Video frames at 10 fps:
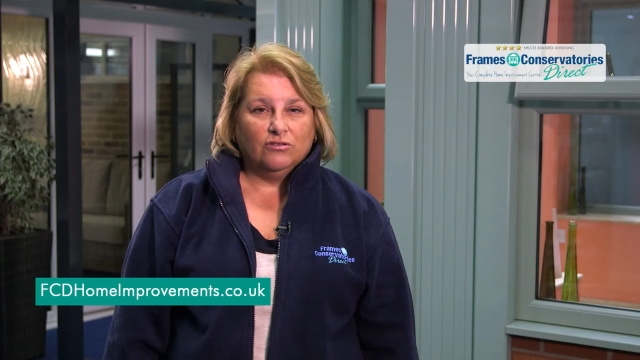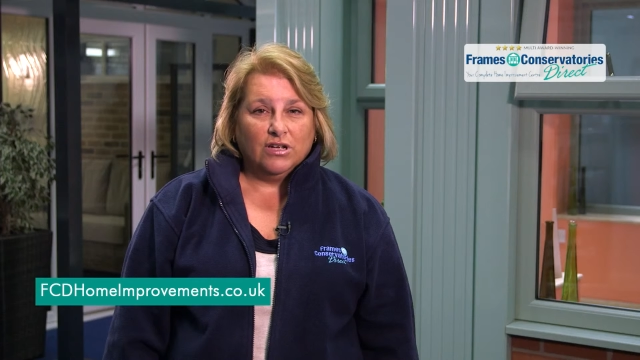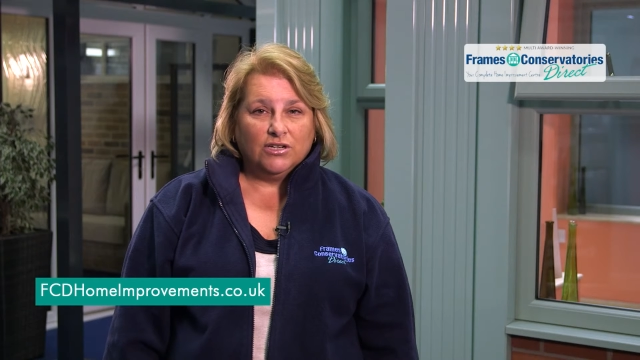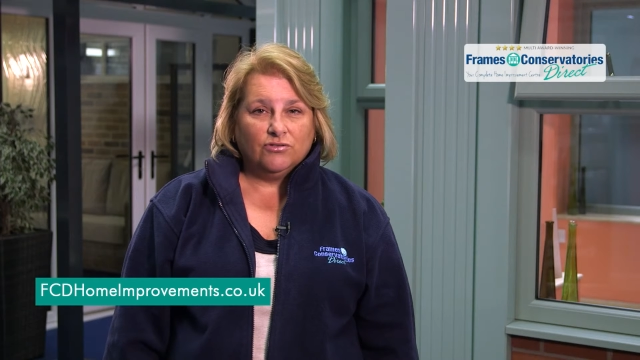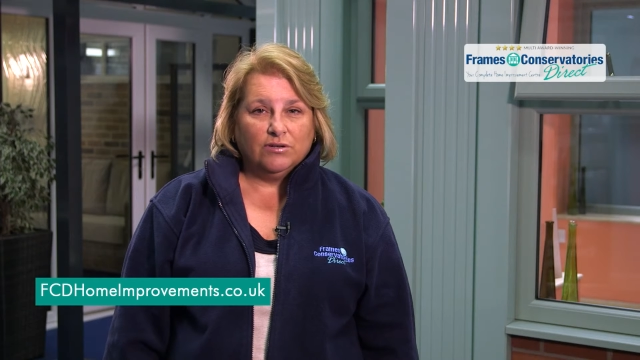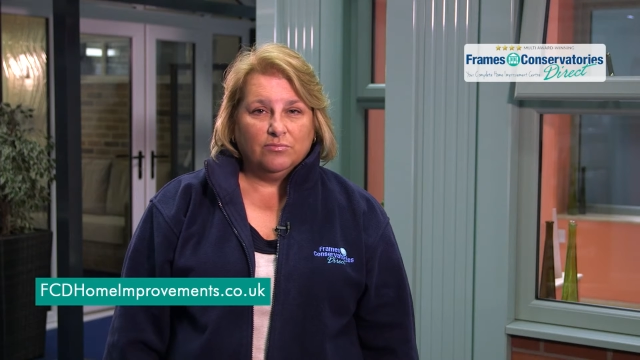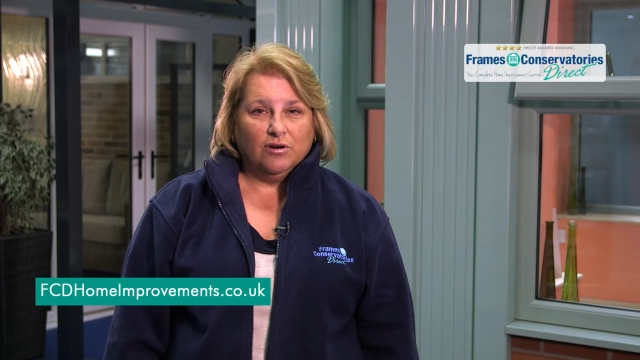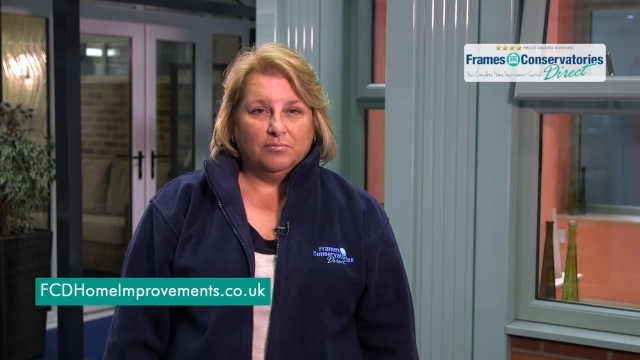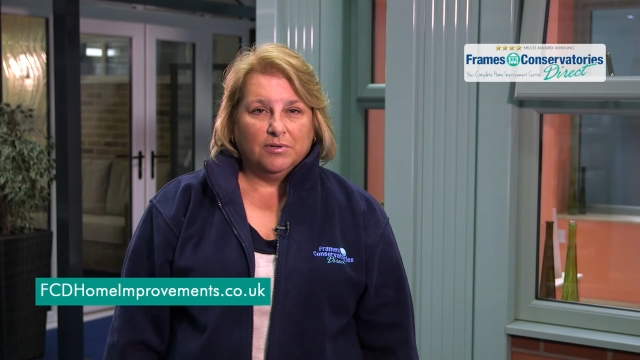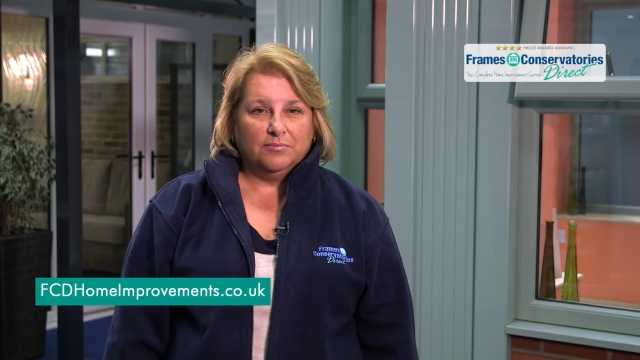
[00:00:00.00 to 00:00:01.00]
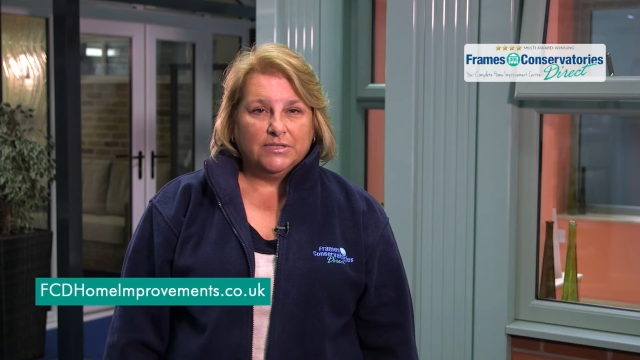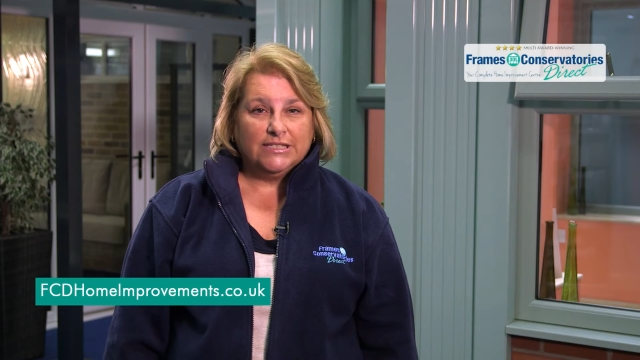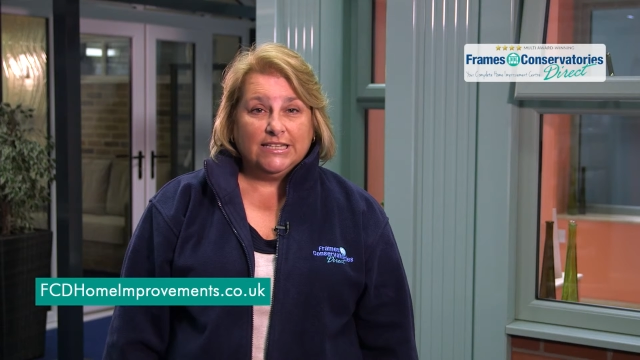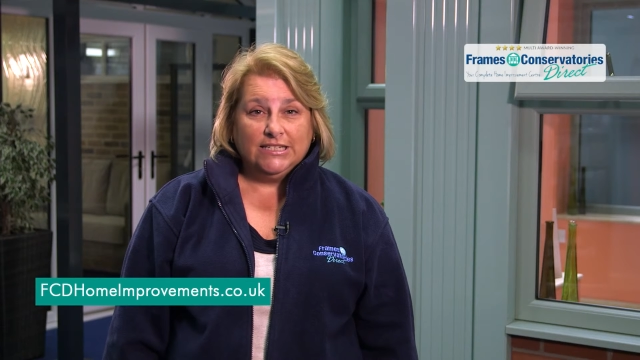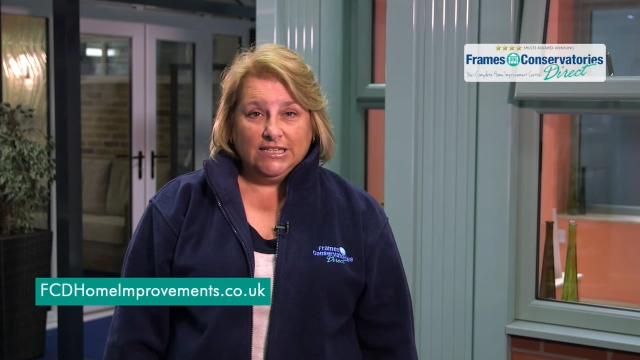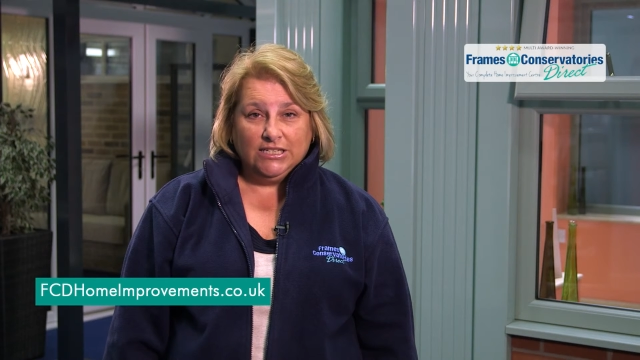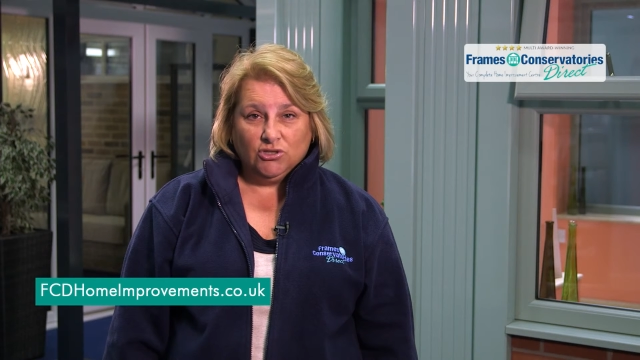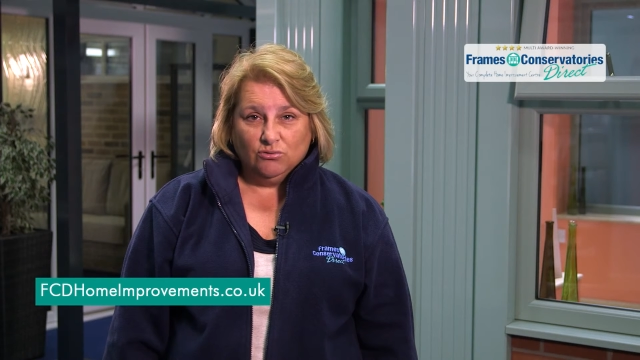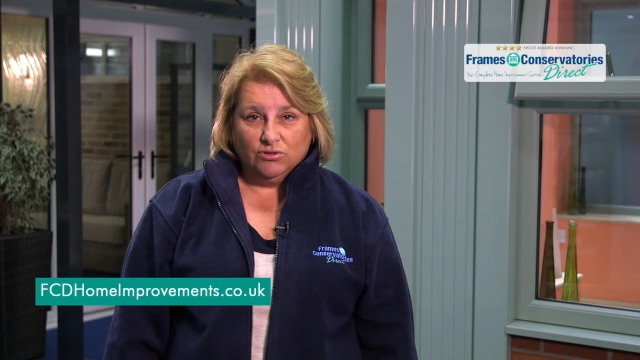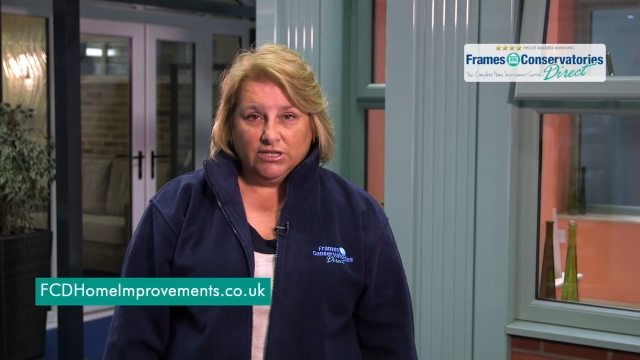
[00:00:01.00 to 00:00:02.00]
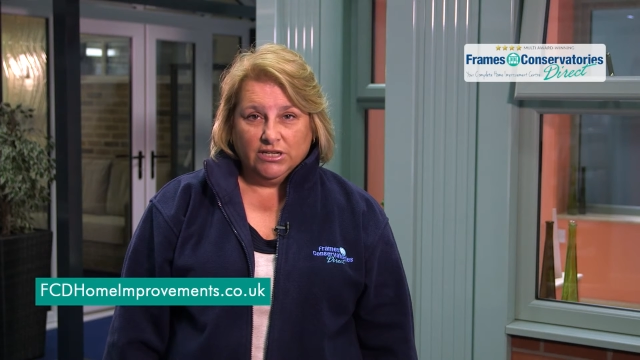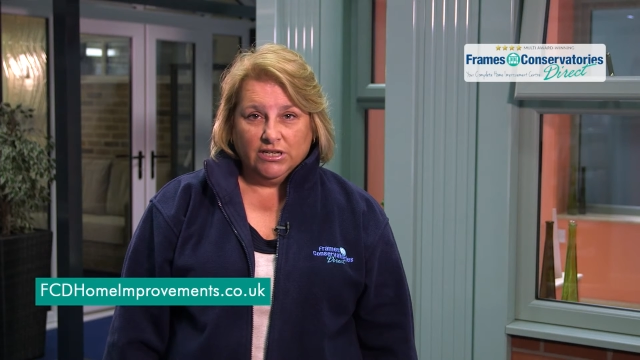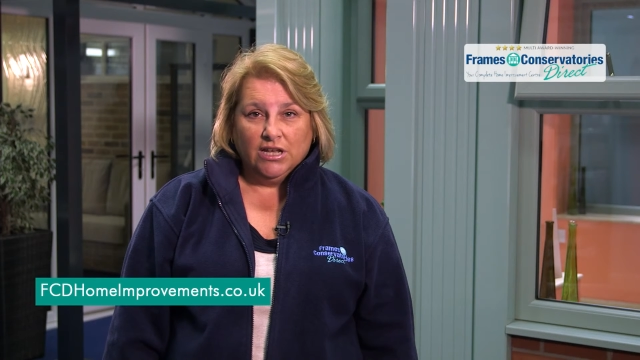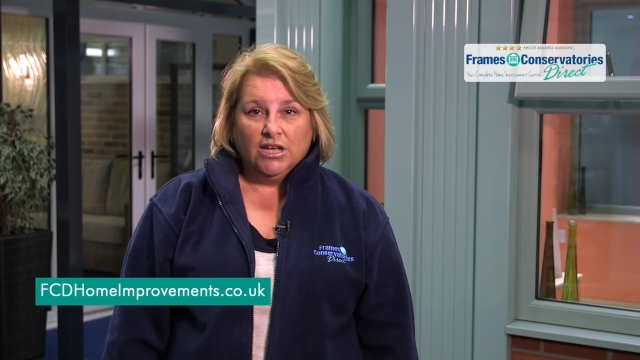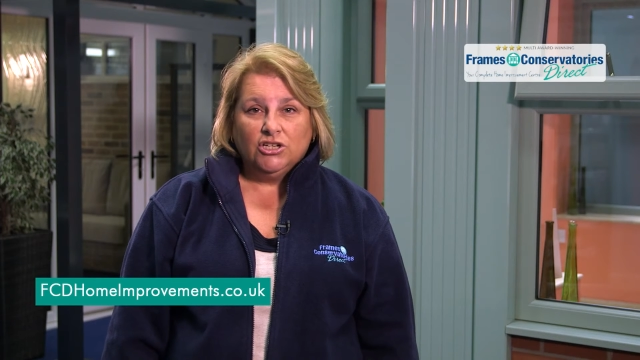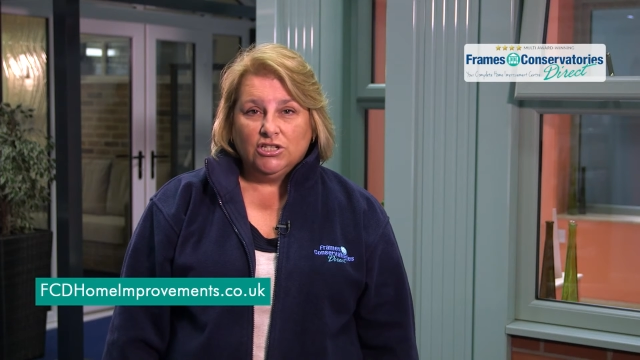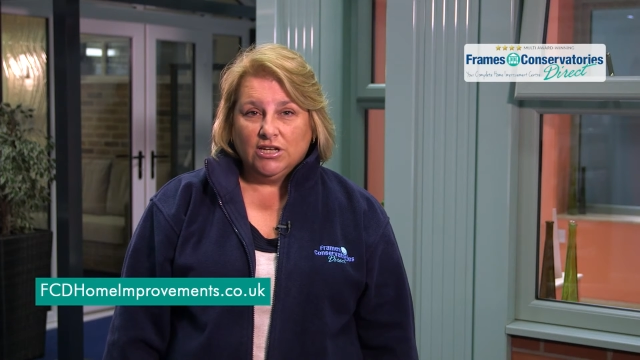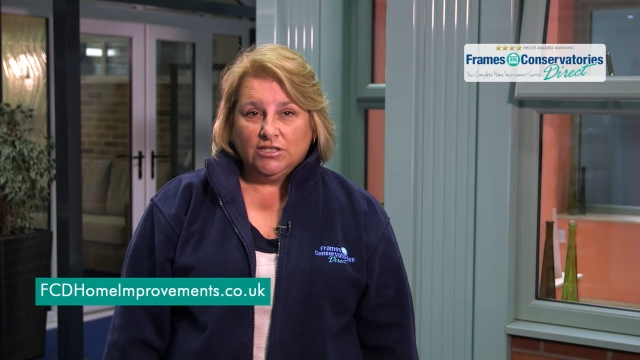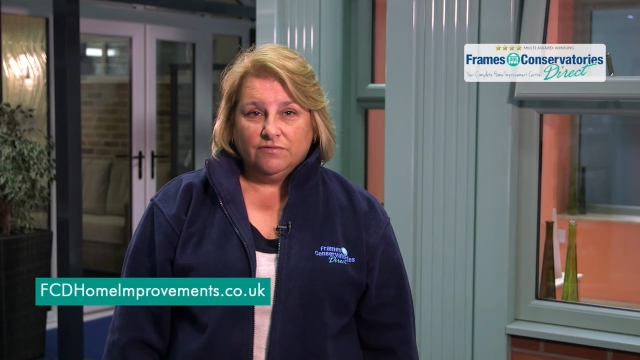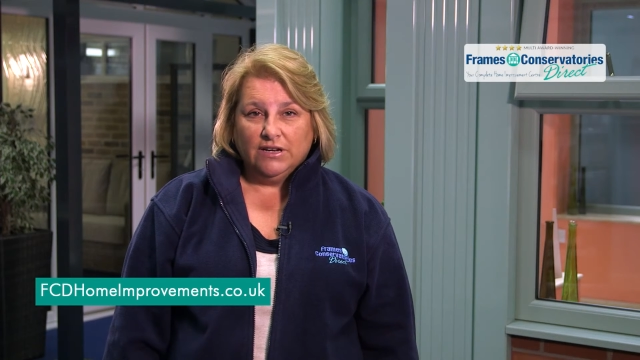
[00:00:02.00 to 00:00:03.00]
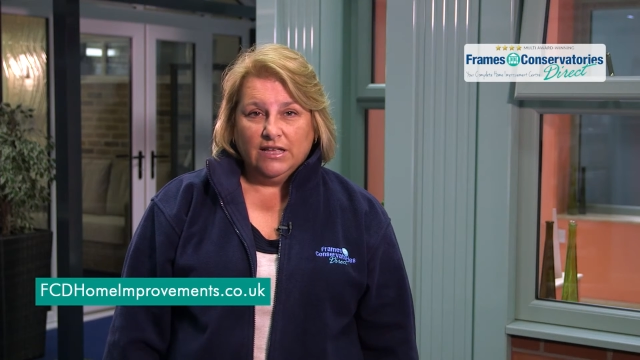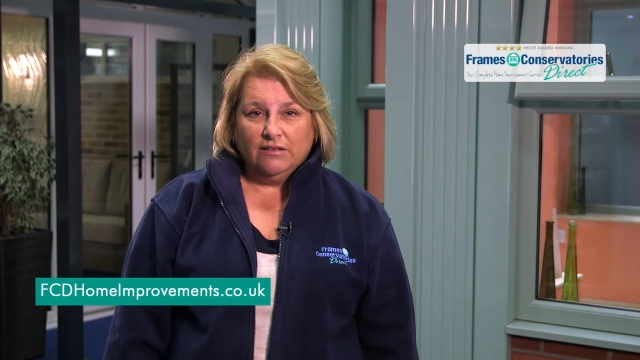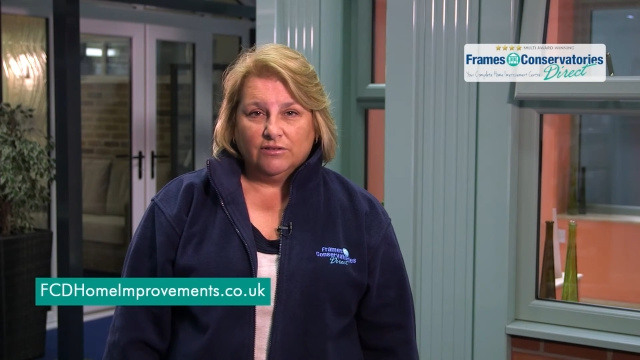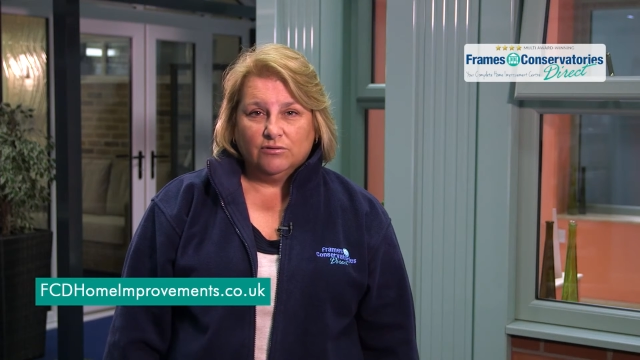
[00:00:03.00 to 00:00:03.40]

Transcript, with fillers: or guttering problems that need sorting, just fill out the